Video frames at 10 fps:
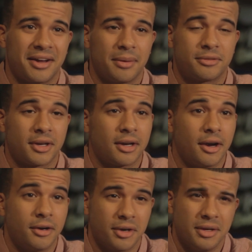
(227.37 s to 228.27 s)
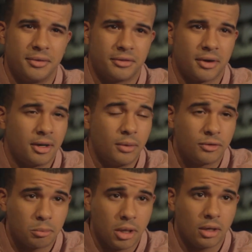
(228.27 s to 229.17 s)
I'm saying I agree with you. I know
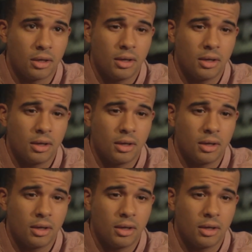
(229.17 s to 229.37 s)
what you mean.